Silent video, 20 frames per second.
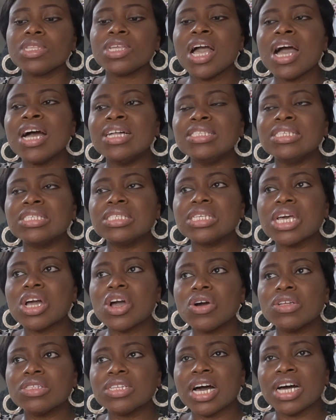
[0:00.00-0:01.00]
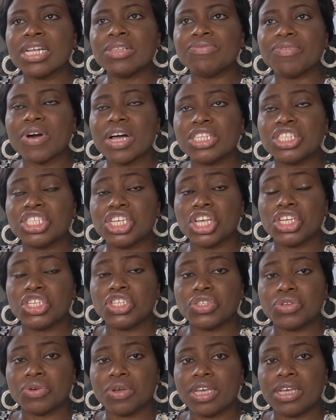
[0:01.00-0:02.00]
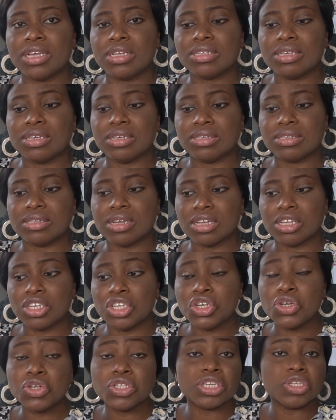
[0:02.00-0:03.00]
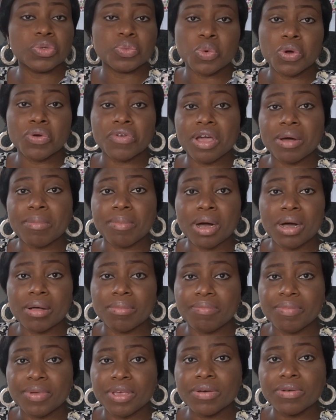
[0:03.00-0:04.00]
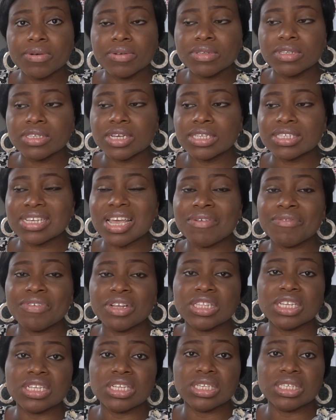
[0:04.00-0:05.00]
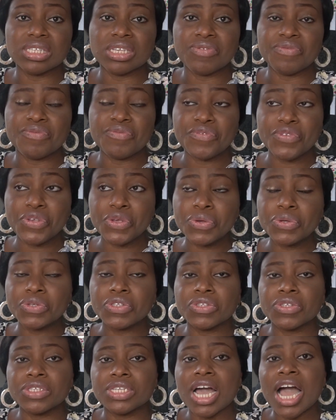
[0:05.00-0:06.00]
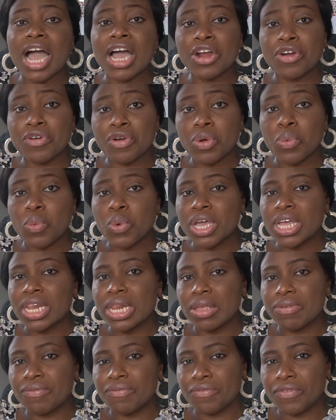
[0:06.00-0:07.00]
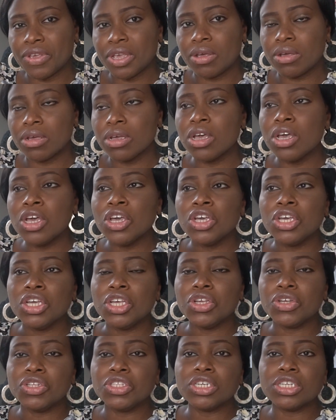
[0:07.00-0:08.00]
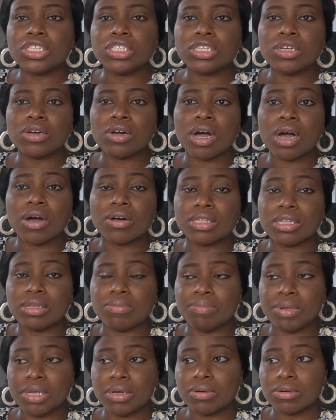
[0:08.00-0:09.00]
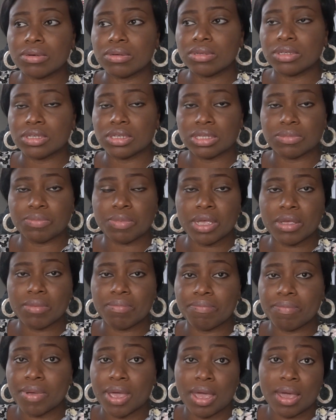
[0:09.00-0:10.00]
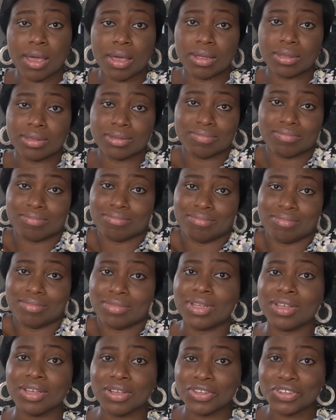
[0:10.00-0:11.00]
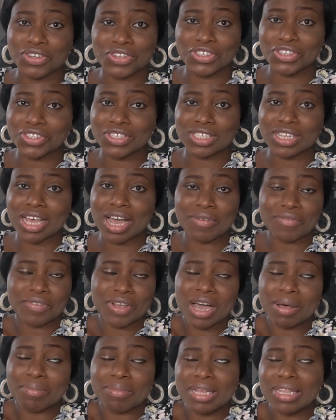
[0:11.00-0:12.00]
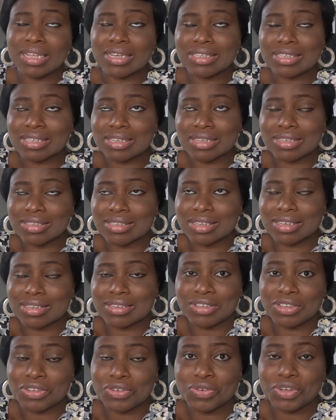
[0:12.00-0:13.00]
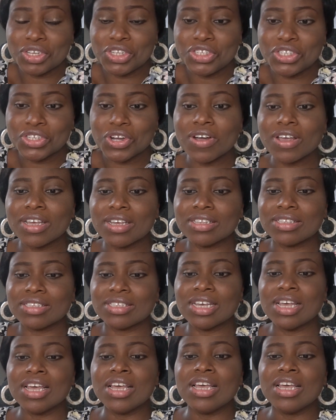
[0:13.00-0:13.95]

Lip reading: And the second advantage to it is that you don't worry about bills, as everything is infused to the agreed weekly fee. You don't know how the bills is being paid. You just have your amenities and you enjoy it.